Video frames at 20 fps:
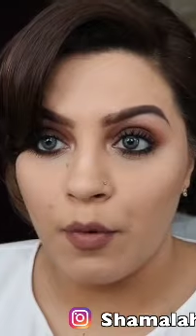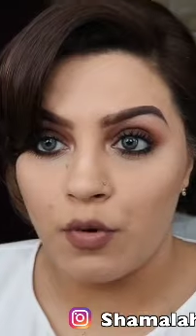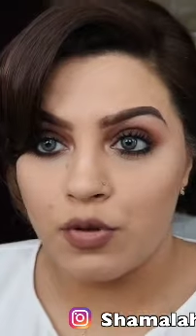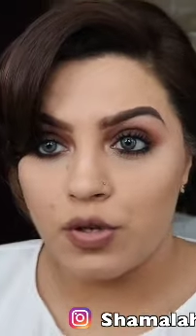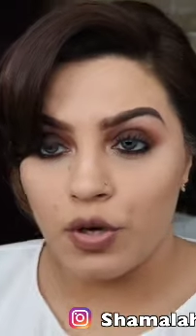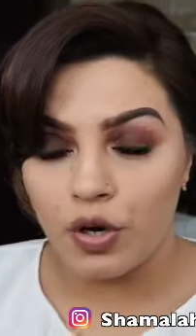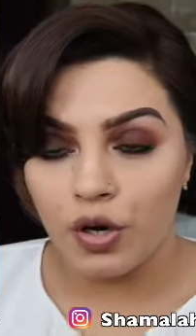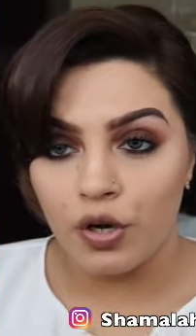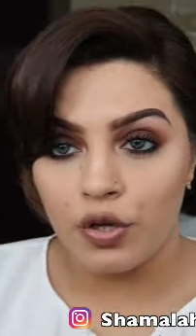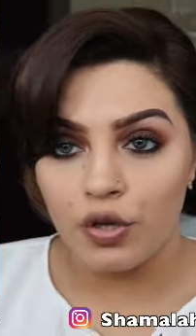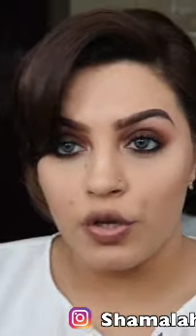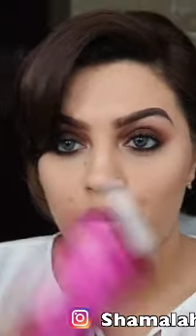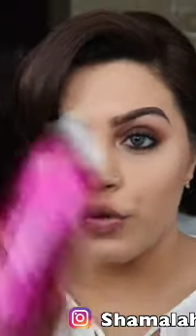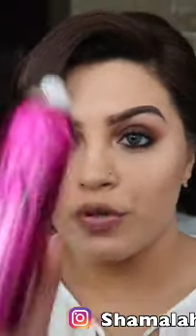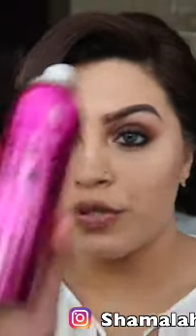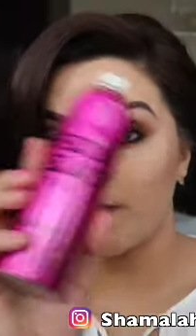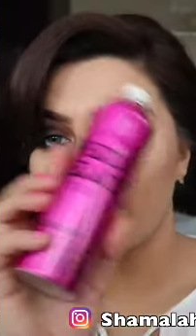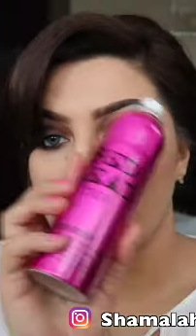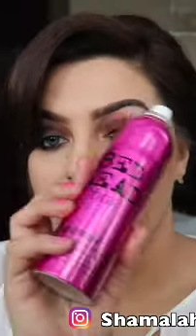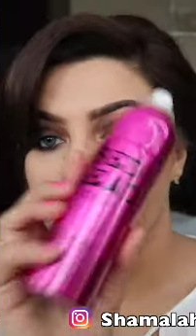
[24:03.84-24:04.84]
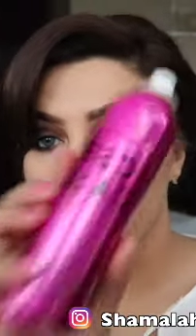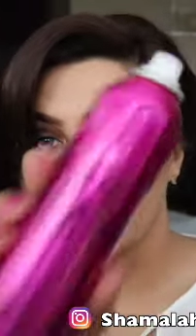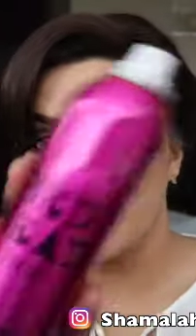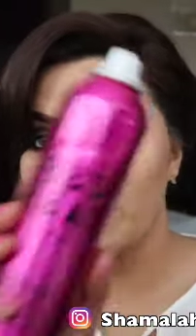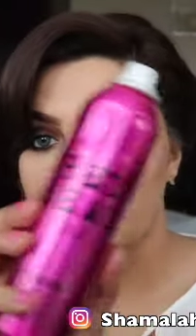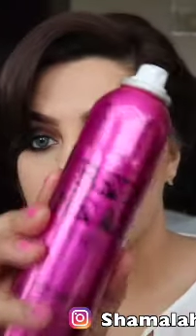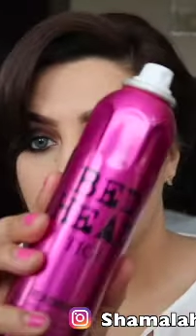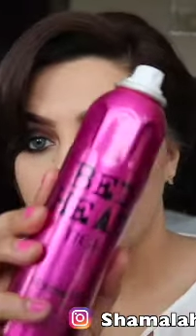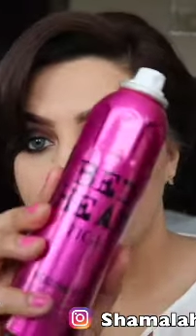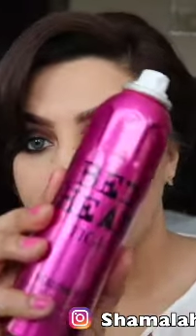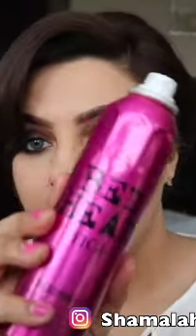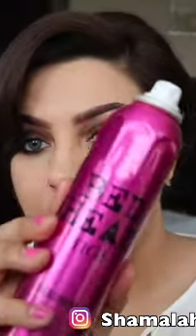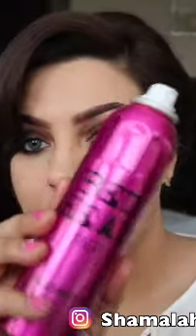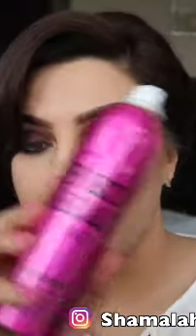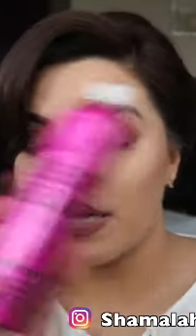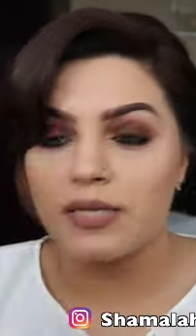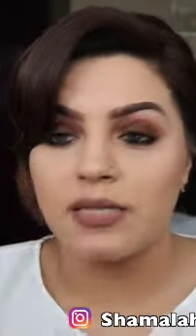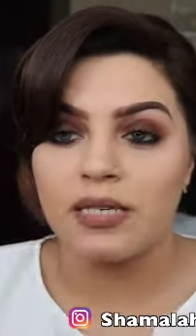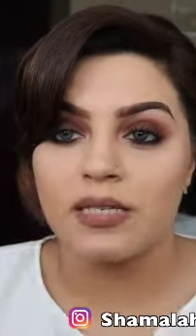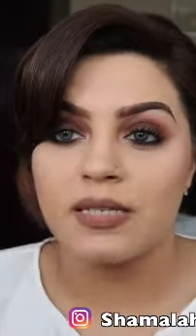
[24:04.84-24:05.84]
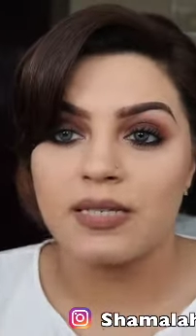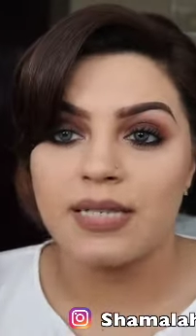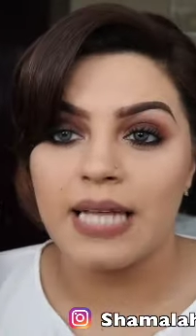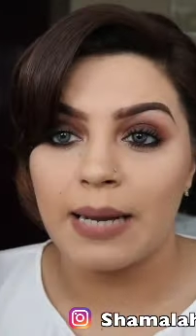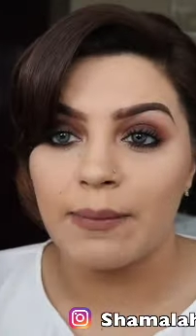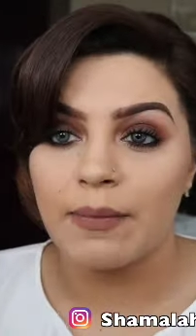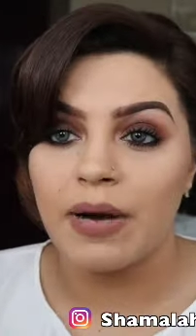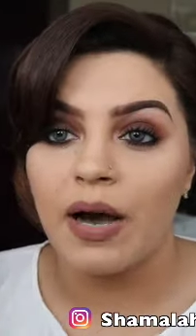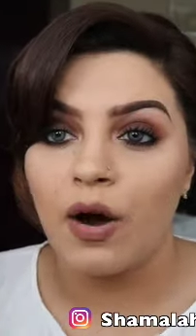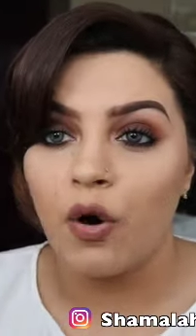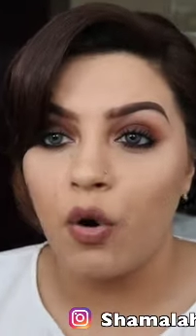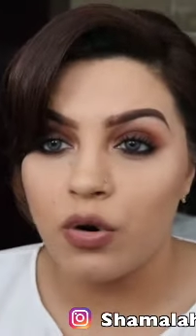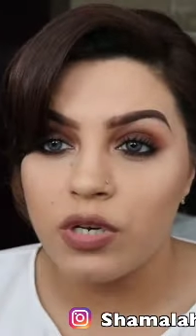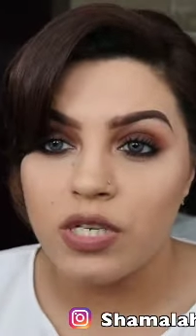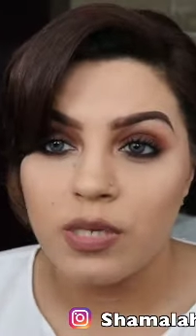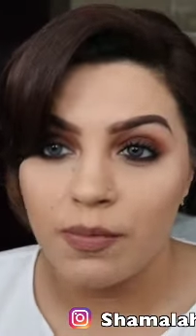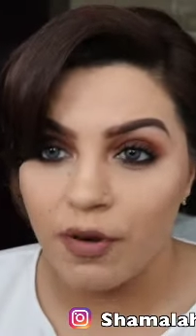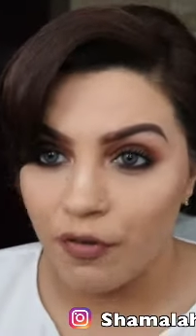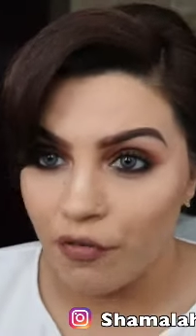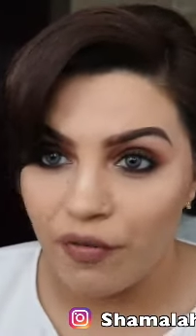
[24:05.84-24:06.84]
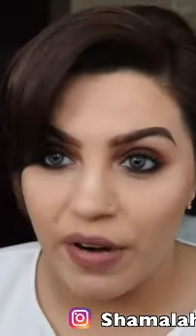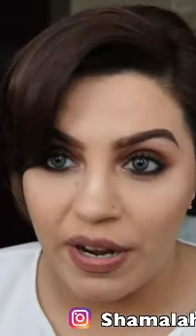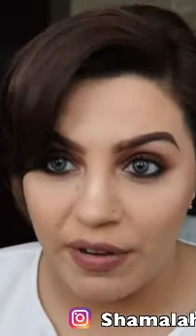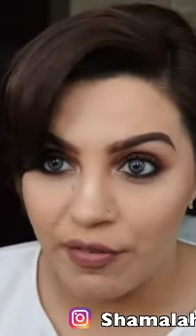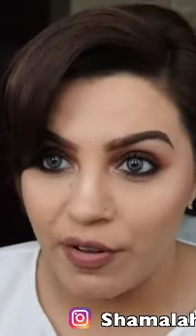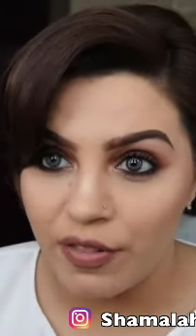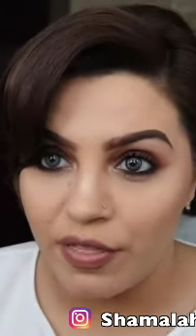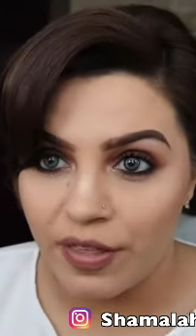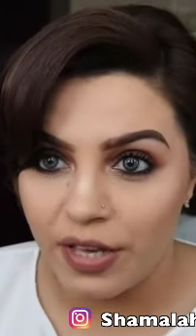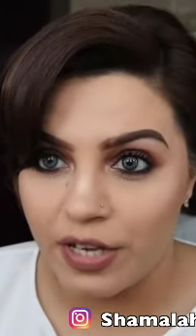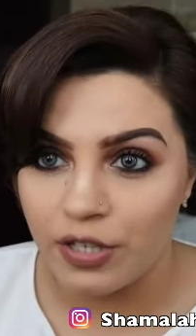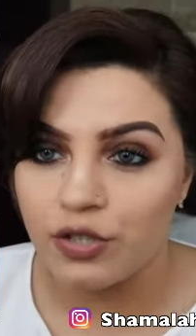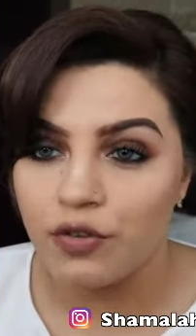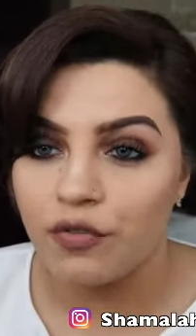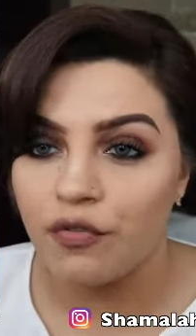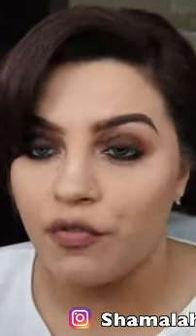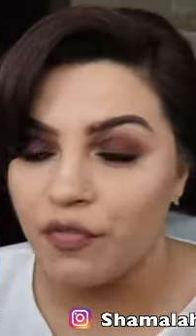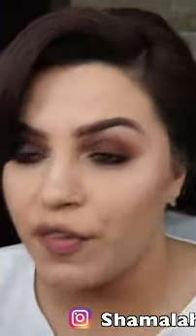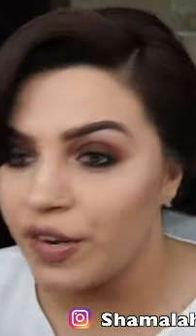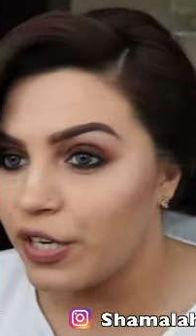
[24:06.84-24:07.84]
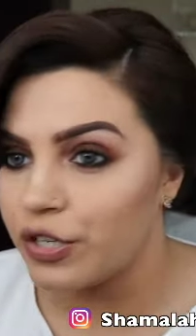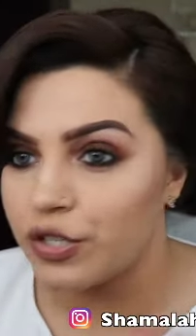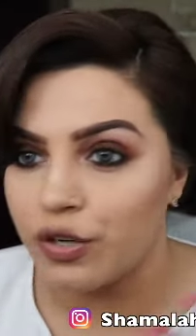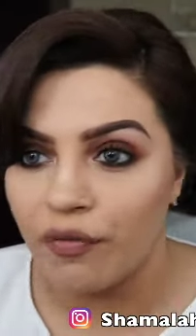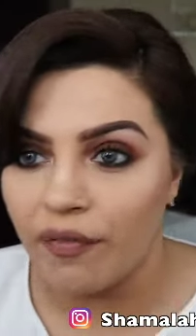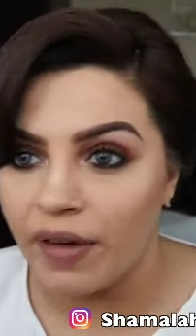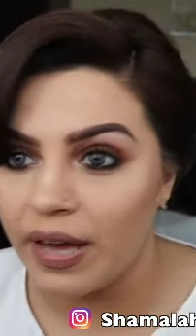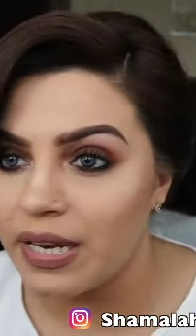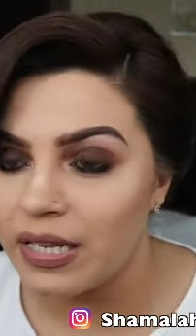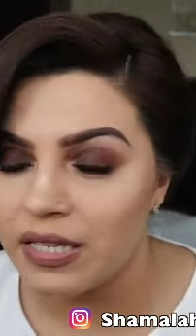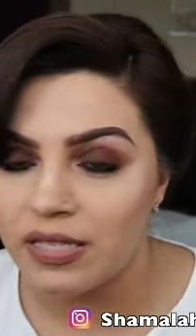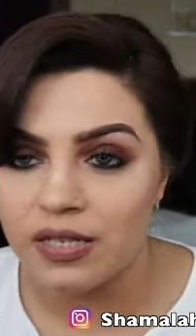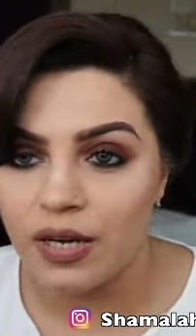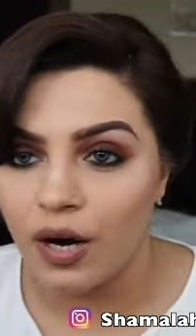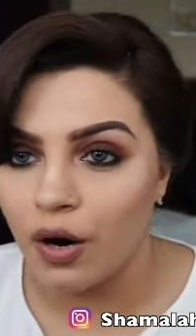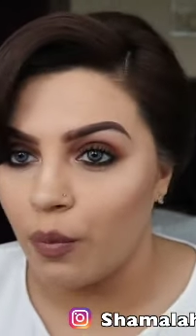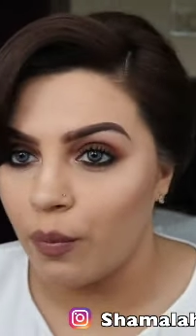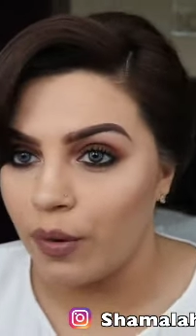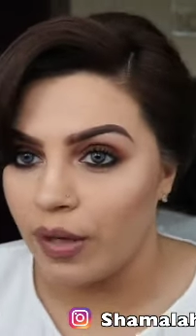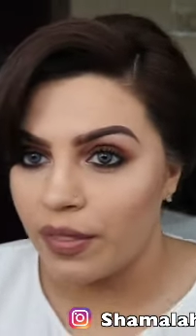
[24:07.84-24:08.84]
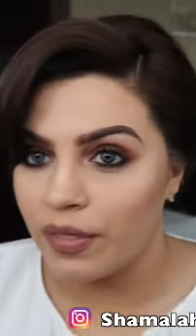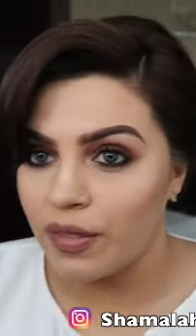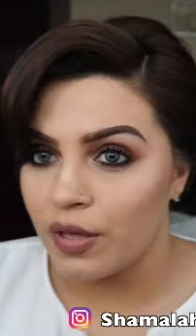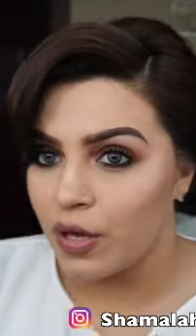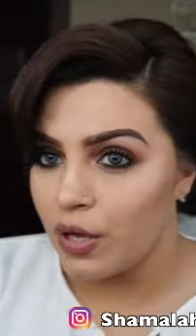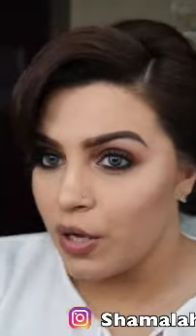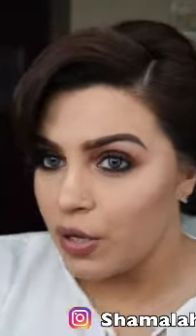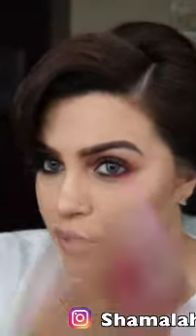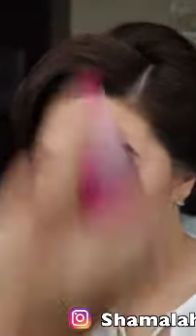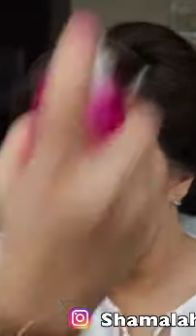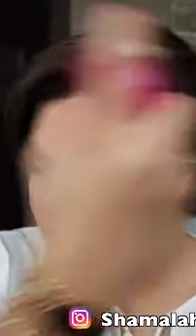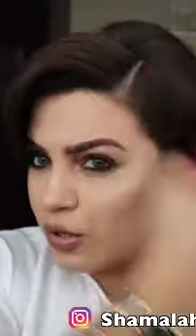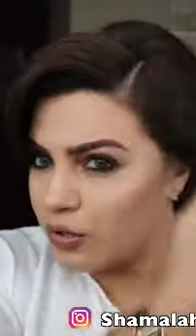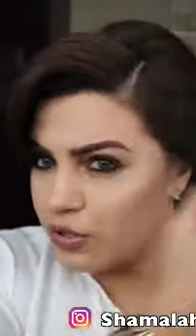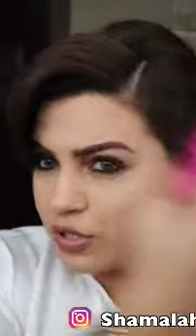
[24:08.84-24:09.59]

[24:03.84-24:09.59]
also going to use my shine spray because this is like my ultimate favourite thing to finish off any style with. So